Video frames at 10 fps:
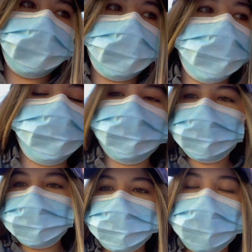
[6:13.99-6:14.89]
Um,
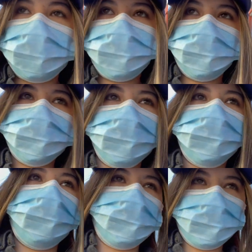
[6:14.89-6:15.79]
usually I don't really
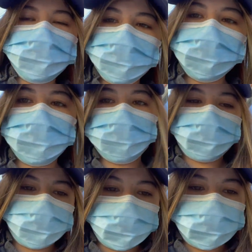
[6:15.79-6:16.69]
buy anything from like
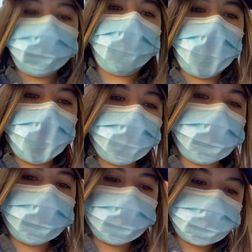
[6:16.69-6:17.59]
that little
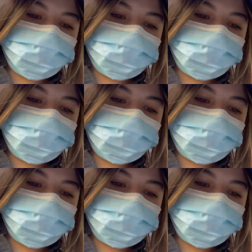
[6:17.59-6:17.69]
alleyway.